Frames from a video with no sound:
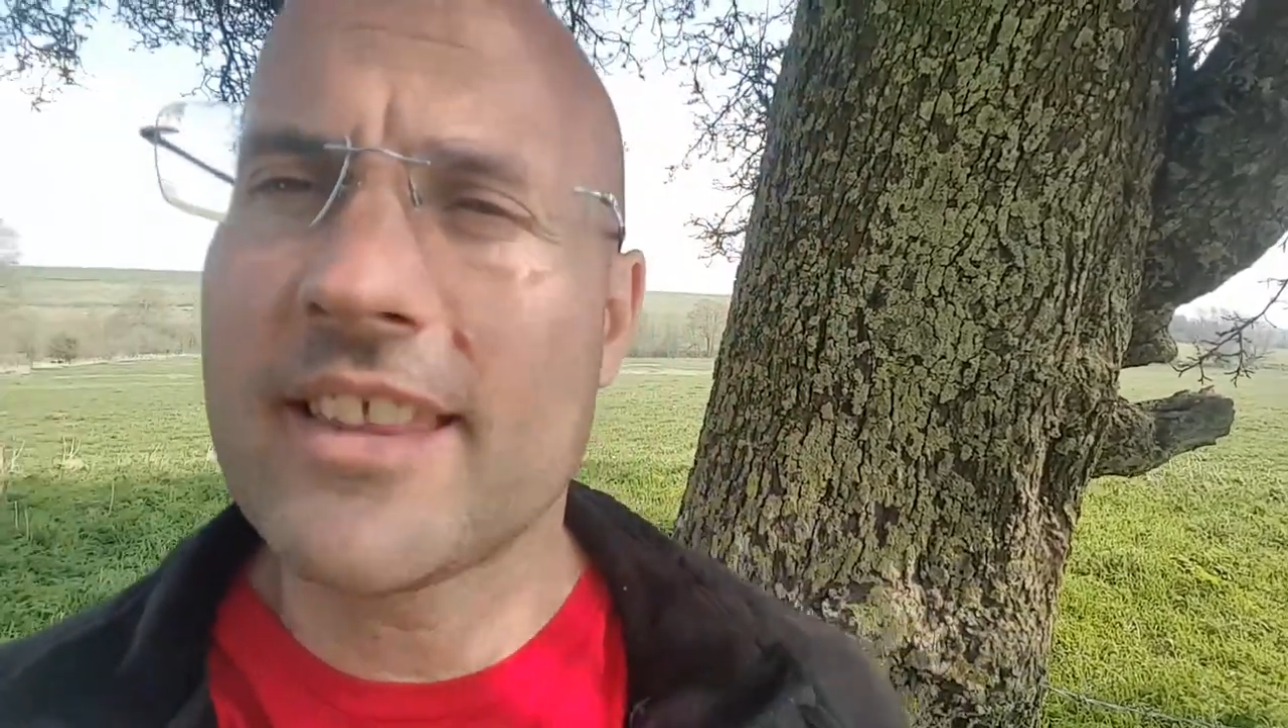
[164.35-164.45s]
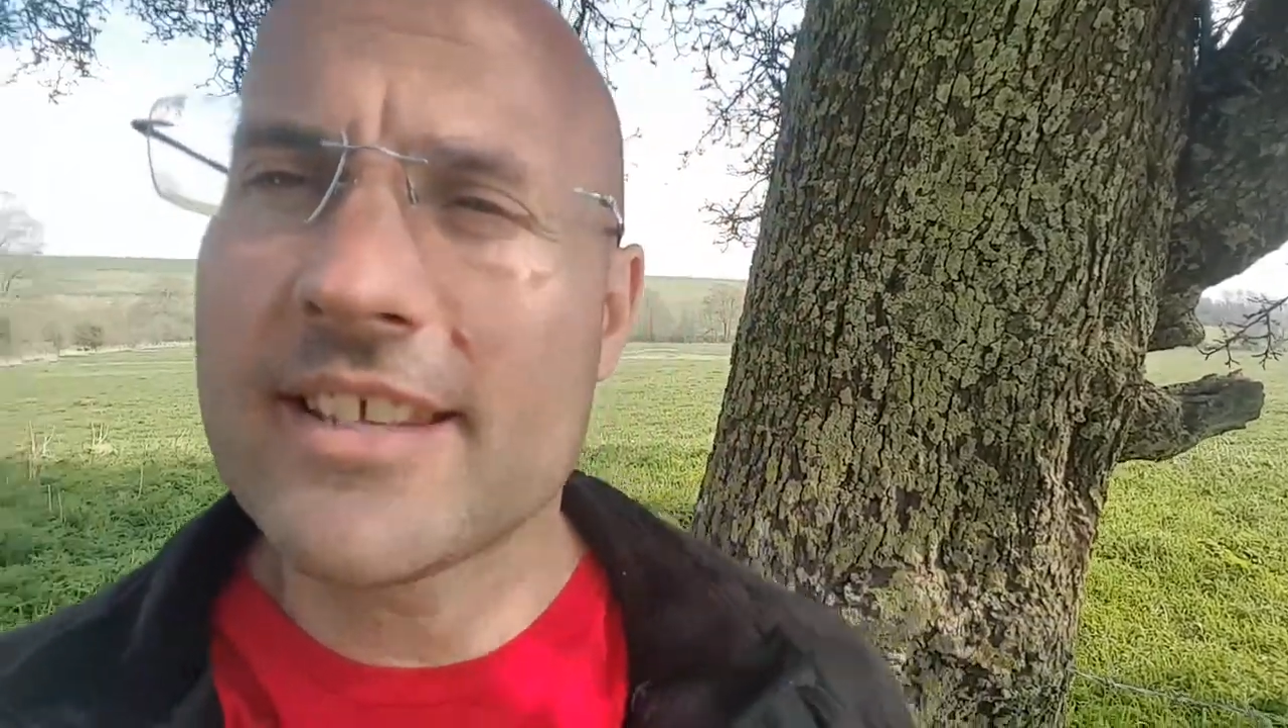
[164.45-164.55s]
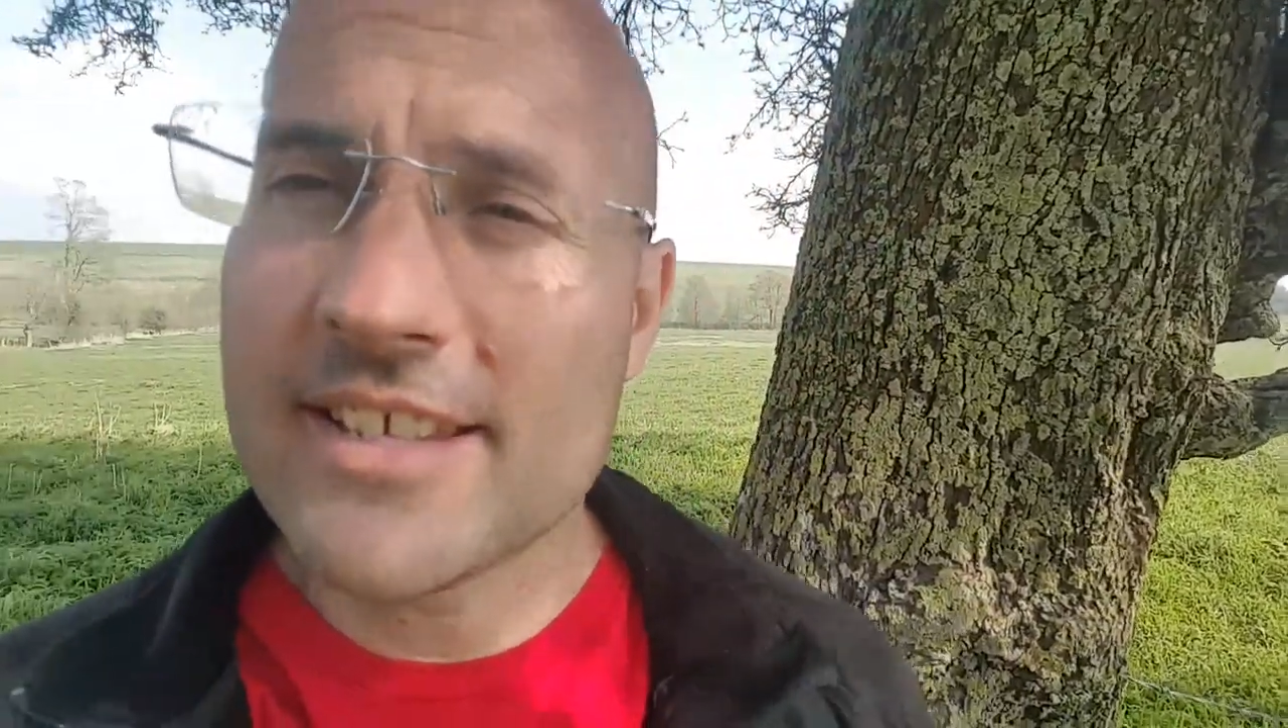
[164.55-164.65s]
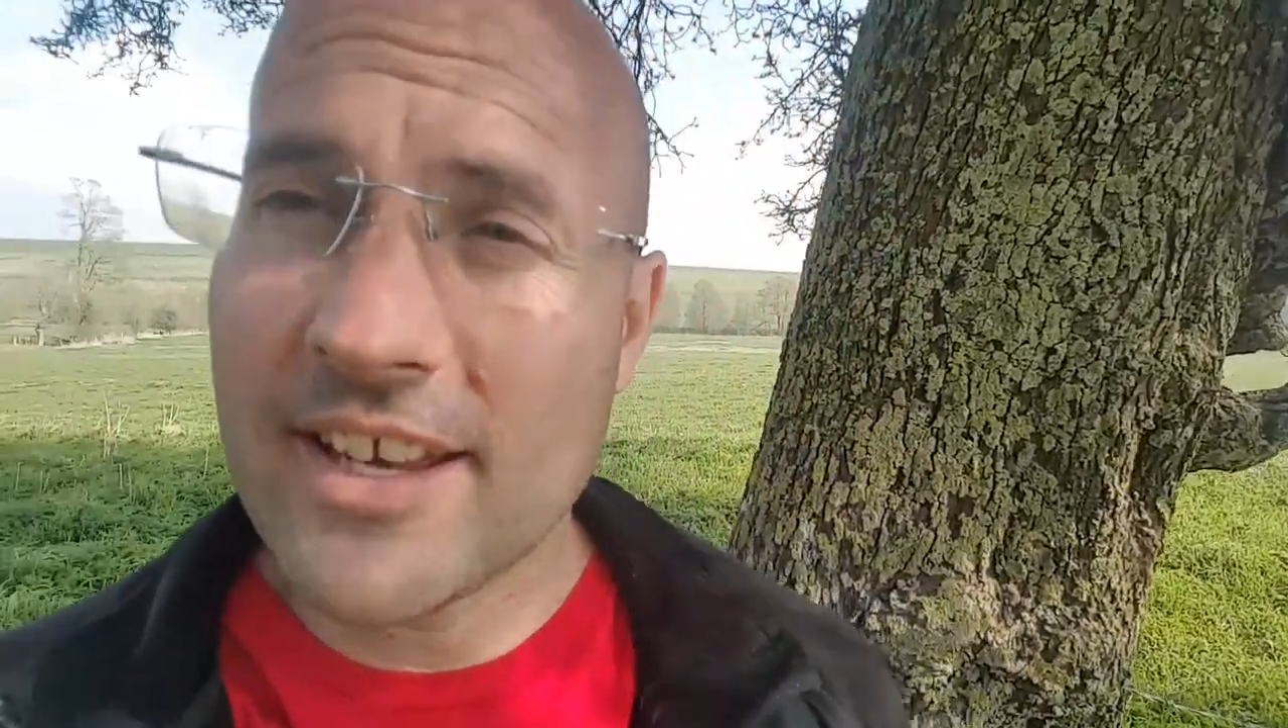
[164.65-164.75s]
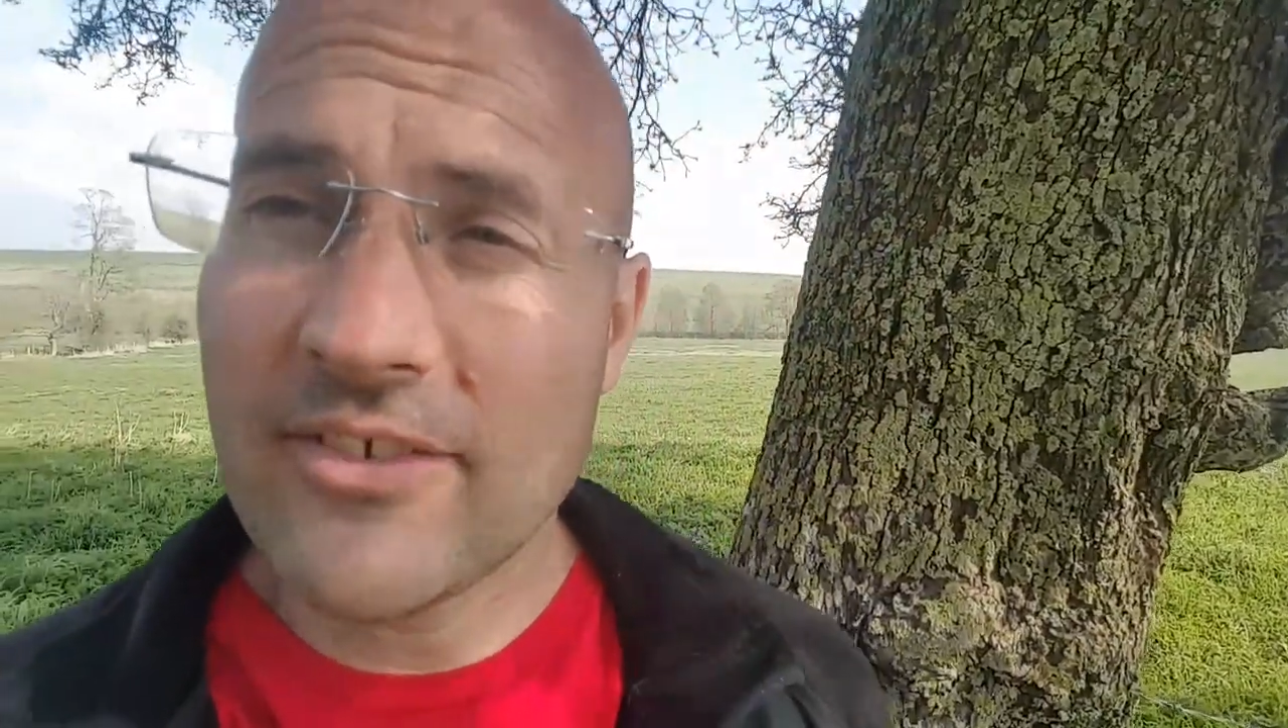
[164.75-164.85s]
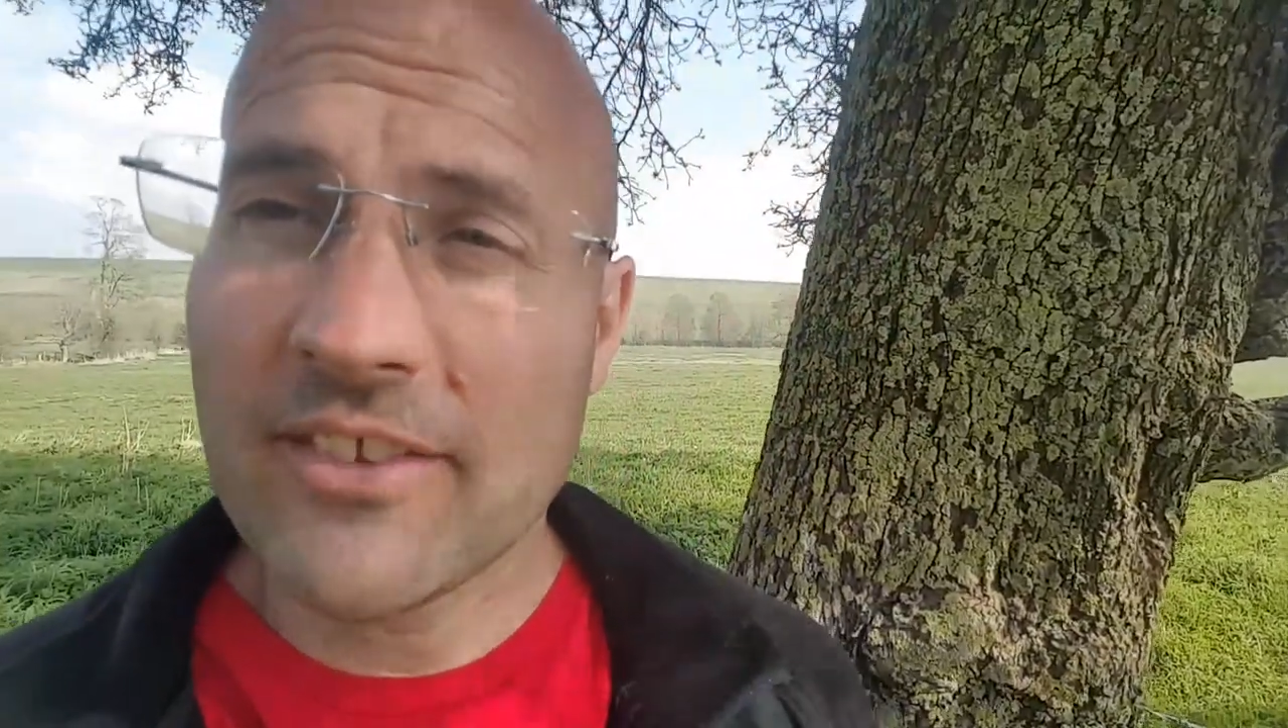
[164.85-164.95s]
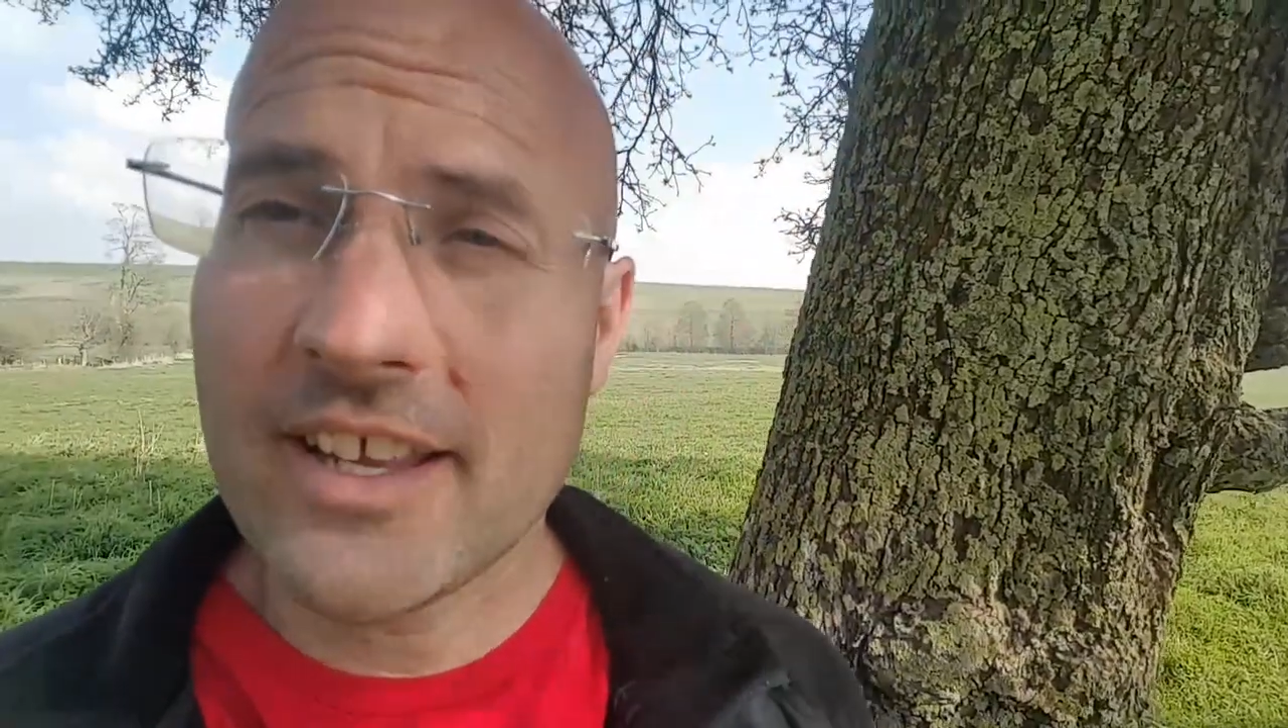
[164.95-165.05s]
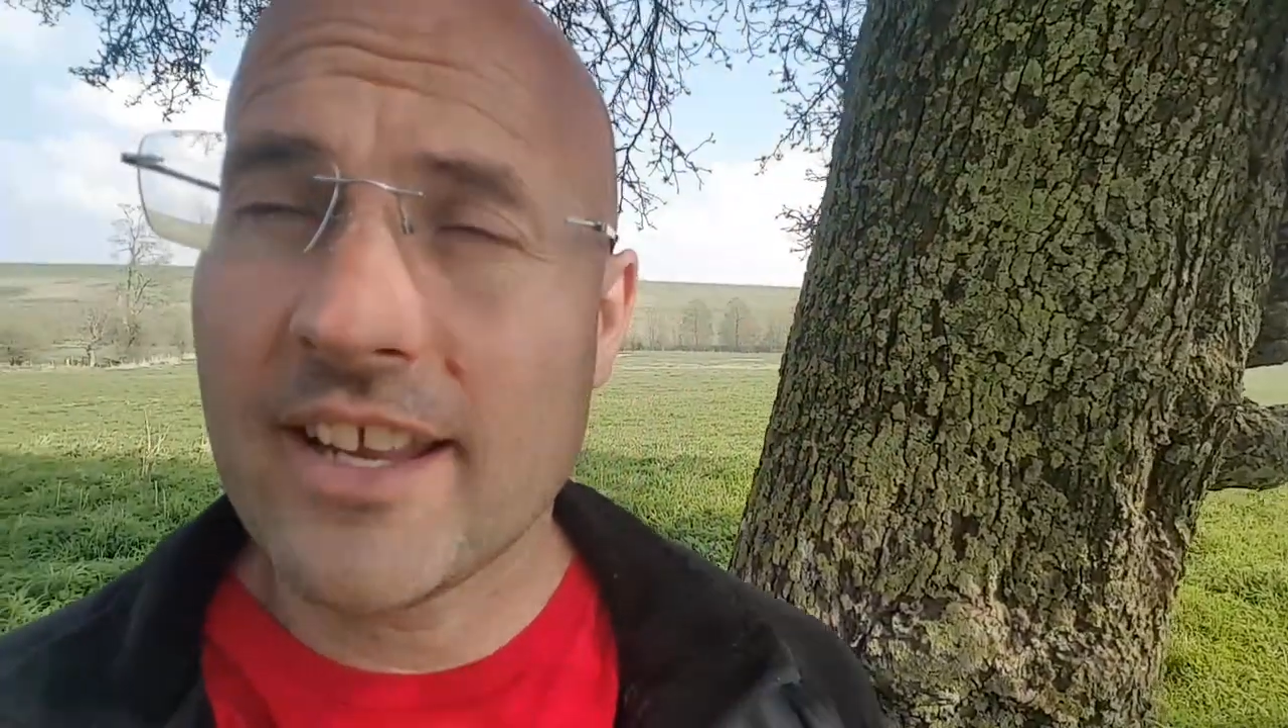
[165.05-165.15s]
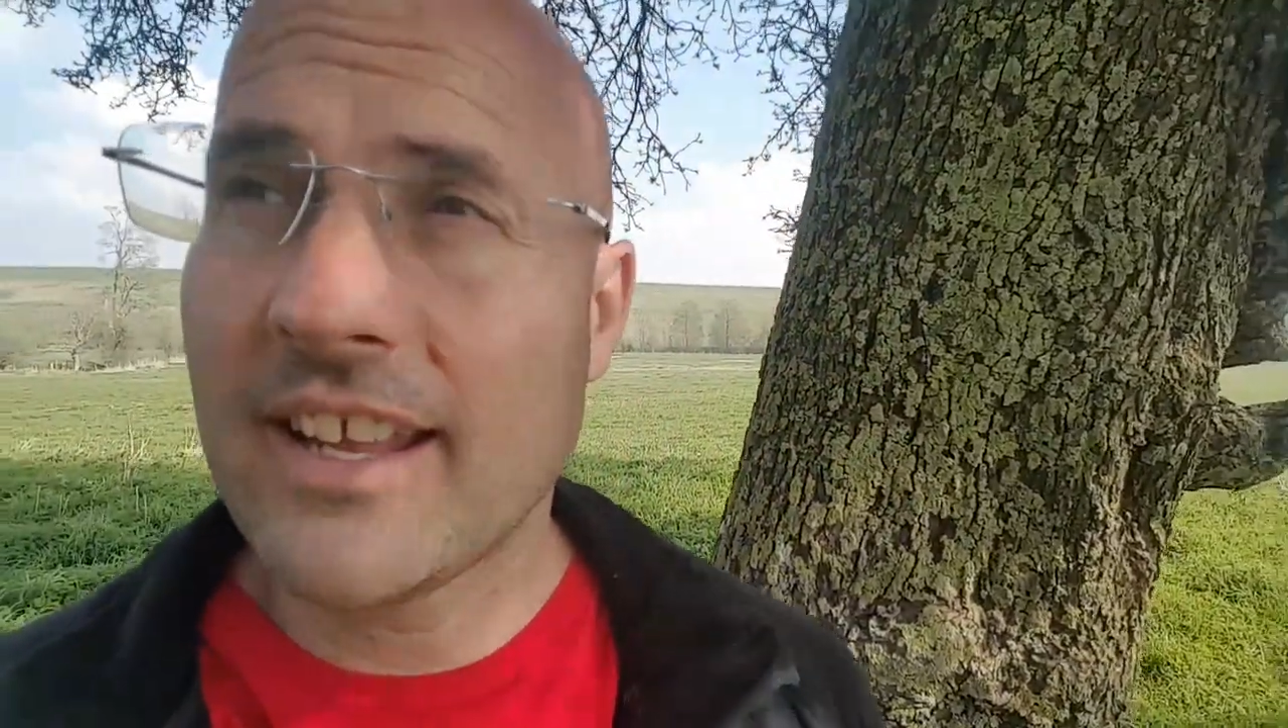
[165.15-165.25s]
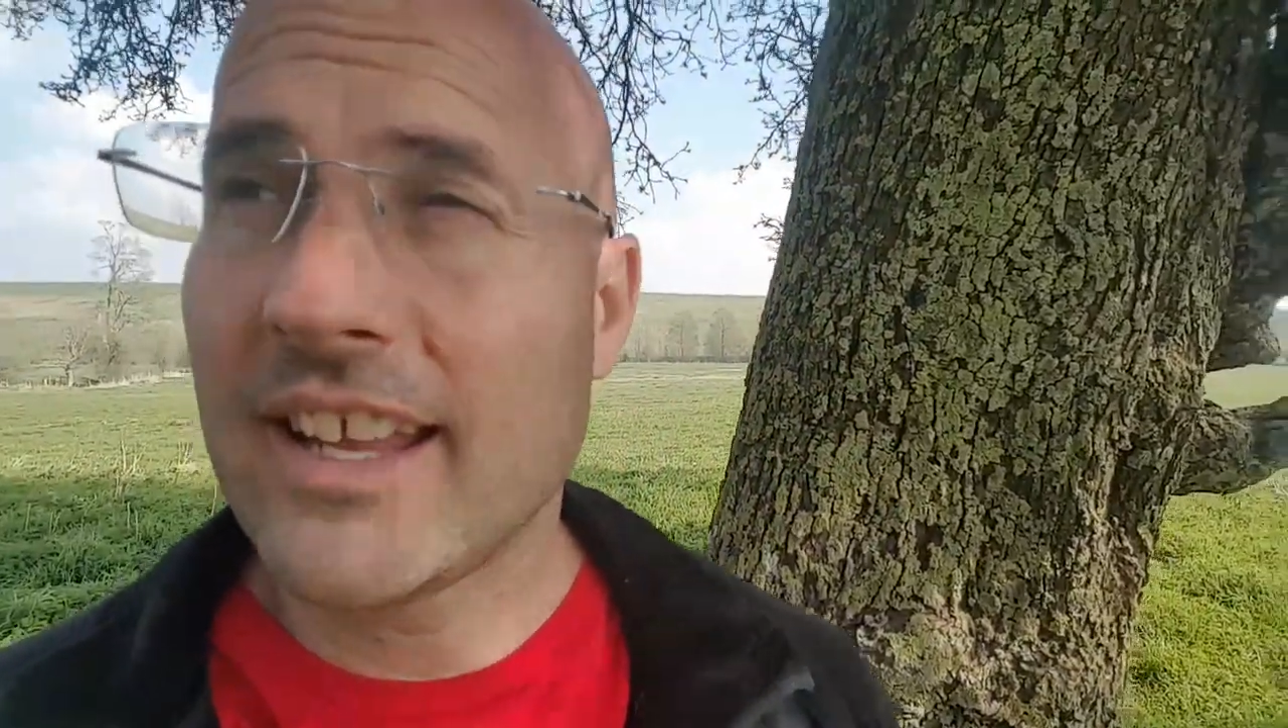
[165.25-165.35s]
there's definitely